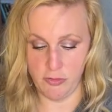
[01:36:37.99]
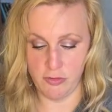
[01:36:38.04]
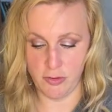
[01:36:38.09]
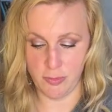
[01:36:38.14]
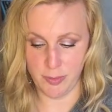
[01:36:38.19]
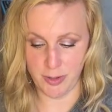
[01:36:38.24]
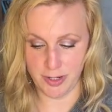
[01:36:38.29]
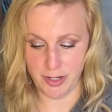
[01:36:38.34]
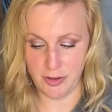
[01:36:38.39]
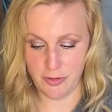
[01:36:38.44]
So
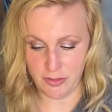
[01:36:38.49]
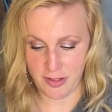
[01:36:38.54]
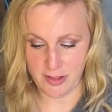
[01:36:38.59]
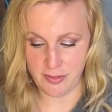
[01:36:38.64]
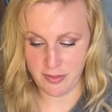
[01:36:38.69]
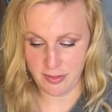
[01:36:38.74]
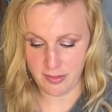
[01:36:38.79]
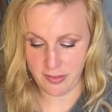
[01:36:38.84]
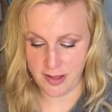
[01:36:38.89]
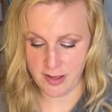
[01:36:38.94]

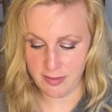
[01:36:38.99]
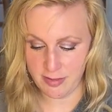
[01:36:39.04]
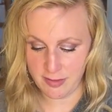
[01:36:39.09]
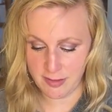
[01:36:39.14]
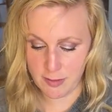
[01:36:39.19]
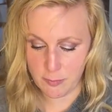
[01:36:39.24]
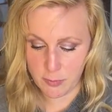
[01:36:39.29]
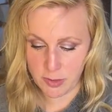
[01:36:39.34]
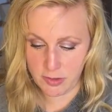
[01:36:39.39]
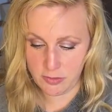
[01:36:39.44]
that's the last
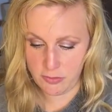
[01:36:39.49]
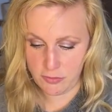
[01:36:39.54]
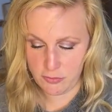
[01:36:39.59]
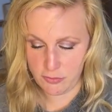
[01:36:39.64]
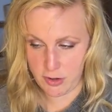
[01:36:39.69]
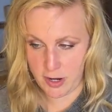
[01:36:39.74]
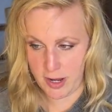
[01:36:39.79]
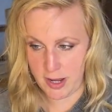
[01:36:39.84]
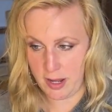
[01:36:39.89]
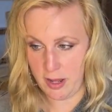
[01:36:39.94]
thing I wanted to
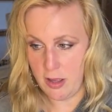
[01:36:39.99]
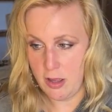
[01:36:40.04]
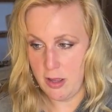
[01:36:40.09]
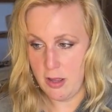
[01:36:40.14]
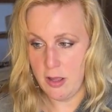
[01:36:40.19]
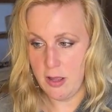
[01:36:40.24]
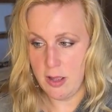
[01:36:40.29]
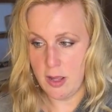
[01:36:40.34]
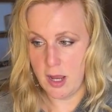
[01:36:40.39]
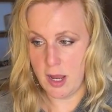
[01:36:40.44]
try.
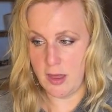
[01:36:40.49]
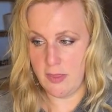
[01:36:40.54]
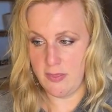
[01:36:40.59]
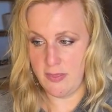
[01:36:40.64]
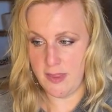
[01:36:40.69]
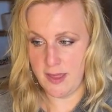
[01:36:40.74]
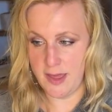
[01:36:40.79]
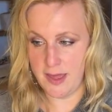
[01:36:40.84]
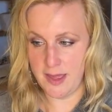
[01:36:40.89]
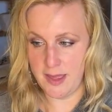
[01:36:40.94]

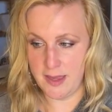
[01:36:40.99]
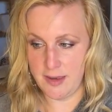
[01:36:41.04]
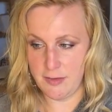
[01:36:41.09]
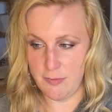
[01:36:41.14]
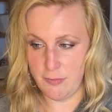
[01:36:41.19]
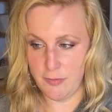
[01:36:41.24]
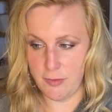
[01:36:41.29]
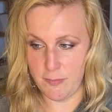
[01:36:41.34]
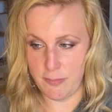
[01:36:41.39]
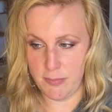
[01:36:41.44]
And then
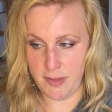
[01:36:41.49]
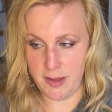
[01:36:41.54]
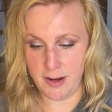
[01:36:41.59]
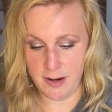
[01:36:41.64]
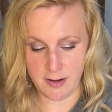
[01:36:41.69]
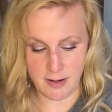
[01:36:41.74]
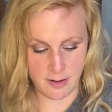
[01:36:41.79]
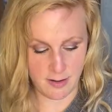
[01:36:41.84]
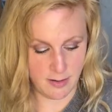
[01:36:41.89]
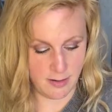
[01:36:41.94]
from
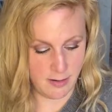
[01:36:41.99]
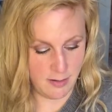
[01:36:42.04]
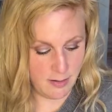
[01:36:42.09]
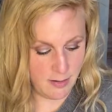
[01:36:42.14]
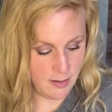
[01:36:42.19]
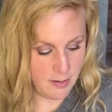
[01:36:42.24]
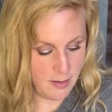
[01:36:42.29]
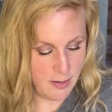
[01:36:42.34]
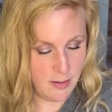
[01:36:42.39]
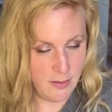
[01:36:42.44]
there,
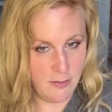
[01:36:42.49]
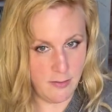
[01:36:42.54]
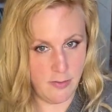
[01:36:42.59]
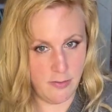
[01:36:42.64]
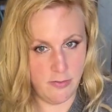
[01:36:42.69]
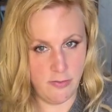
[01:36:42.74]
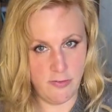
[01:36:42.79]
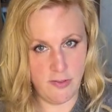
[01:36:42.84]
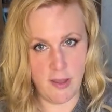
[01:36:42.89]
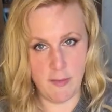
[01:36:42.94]

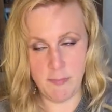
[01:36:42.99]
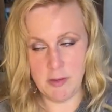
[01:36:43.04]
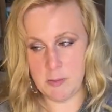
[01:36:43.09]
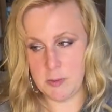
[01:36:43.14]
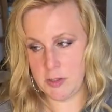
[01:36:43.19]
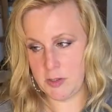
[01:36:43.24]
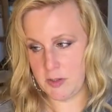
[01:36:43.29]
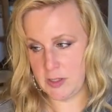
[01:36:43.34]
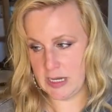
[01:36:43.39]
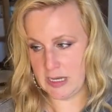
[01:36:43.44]
tell me
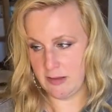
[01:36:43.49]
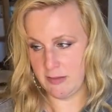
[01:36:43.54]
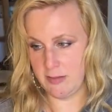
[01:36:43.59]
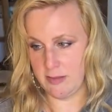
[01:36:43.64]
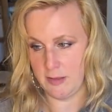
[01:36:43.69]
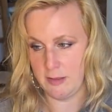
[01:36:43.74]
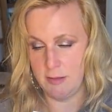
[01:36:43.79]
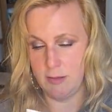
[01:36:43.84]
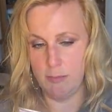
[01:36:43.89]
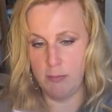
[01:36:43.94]
what you guys
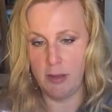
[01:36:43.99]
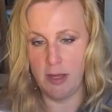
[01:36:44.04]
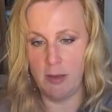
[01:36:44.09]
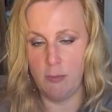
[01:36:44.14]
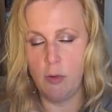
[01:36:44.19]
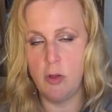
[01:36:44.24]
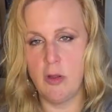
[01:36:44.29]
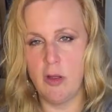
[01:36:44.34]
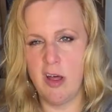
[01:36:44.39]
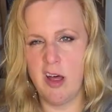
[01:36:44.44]
think about,
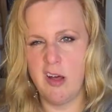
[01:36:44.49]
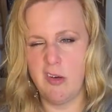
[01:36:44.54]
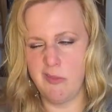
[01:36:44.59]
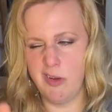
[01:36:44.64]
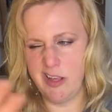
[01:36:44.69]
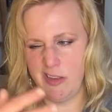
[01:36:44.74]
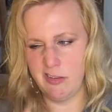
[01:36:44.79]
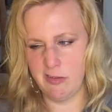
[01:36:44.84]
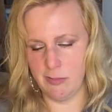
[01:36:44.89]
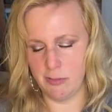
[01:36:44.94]
well,
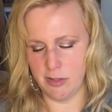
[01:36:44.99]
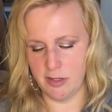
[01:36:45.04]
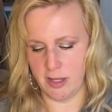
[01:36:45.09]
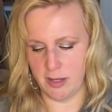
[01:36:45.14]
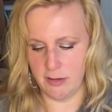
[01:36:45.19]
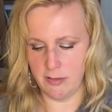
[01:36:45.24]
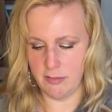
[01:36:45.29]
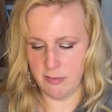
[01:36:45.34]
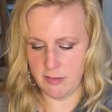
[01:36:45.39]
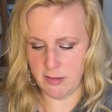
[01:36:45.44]
wait till we're
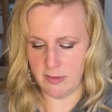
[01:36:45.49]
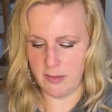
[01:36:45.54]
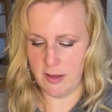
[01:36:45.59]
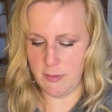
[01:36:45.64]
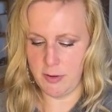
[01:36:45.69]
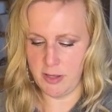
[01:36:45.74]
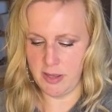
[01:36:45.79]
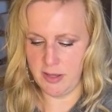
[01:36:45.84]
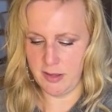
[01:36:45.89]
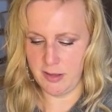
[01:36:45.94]
done. So that
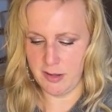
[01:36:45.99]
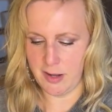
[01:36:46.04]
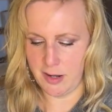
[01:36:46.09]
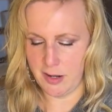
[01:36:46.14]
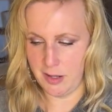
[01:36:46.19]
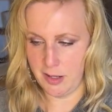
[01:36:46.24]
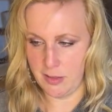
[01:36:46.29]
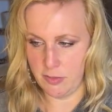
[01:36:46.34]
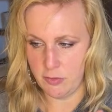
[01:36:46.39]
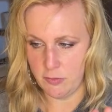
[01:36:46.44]
way you can kind
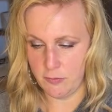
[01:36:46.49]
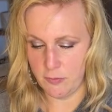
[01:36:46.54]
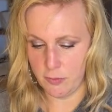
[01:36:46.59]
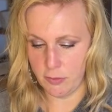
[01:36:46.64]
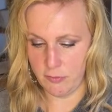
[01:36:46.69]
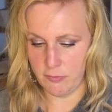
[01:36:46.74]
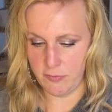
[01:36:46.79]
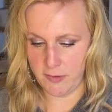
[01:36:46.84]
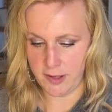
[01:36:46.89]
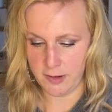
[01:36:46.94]
of get the full
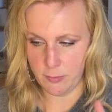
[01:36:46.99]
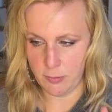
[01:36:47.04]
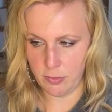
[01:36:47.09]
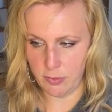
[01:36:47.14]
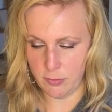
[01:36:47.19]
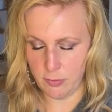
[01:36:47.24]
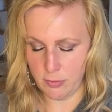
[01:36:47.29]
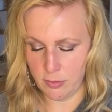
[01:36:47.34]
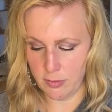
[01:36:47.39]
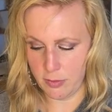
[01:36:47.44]
effect with the
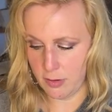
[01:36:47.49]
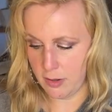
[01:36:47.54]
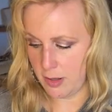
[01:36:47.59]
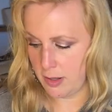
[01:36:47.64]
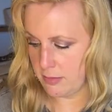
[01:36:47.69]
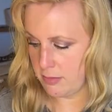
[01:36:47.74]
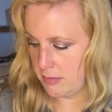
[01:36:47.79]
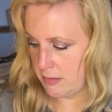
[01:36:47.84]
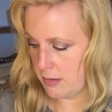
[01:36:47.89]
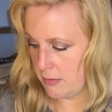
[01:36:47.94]
corner
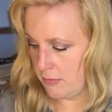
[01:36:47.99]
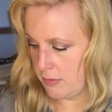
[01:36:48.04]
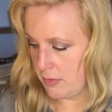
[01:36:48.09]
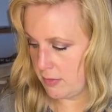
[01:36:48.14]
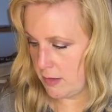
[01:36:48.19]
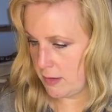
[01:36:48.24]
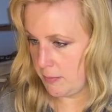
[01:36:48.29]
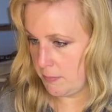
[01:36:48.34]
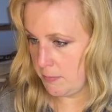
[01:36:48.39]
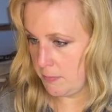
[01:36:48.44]
cuts and
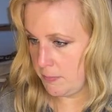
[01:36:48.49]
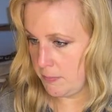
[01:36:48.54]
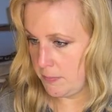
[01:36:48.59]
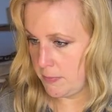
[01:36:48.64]
everything.